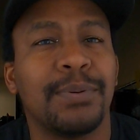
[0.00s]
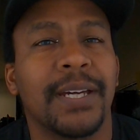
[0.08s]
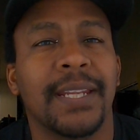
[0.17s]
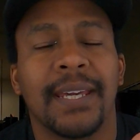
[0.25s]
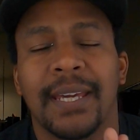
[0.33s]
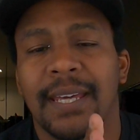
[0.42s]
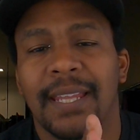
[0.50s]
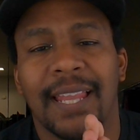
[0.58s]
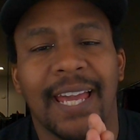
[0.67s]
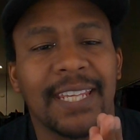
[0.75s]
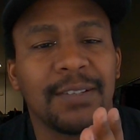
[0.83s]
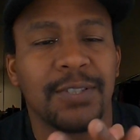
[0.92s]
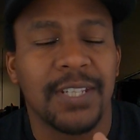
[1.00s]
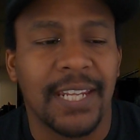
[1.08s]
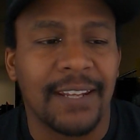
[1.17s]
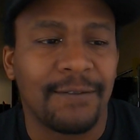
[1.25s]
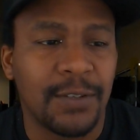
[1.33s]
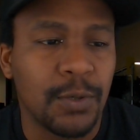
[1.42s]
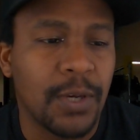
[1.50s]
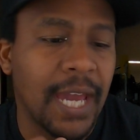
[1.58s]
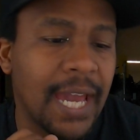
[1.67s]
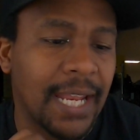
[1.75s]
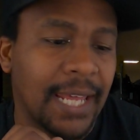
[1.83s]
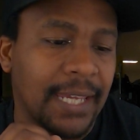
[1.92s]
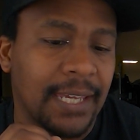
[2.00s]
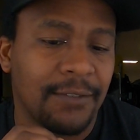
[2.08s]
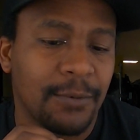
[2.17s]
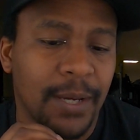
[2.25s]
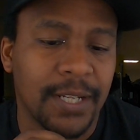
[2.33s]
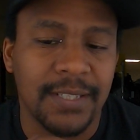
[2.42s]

But like you said, everybody